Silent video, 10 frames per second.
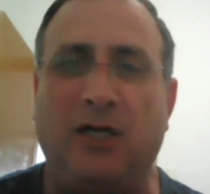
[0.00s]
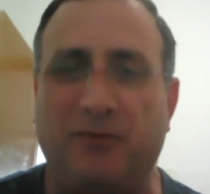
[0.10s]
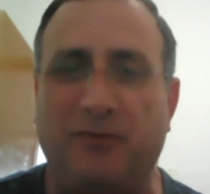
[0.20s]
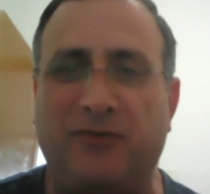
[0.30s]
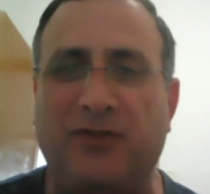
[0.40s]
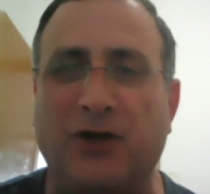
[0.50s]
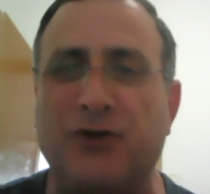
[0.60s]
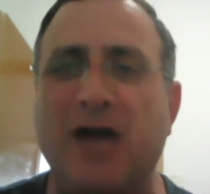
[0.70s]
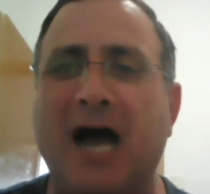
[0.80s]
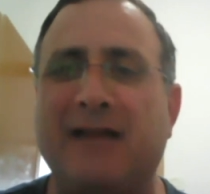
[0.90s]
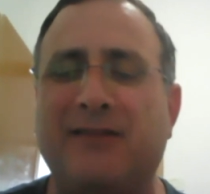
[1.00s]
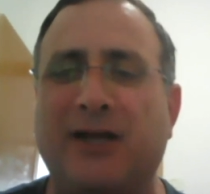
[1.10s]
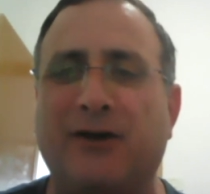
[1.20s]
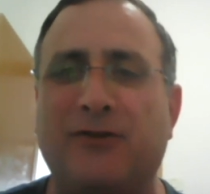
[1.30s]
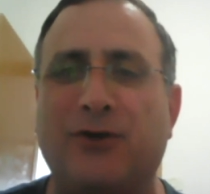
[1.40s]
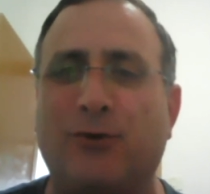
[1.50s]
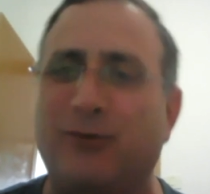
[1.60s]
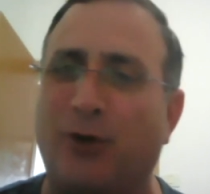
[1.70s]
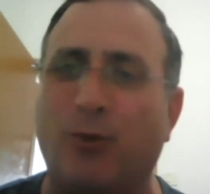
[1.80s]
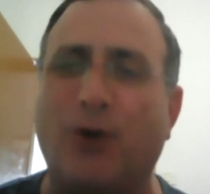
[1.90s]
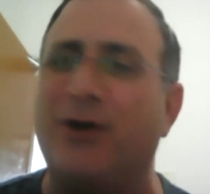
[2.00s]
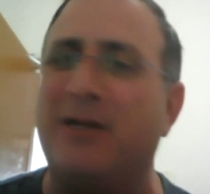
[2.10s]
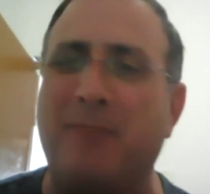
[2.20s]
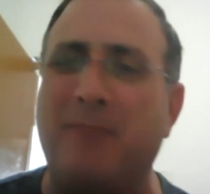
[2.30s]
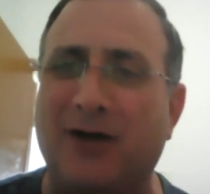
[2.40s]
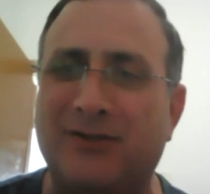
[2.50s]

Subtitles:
they're worried about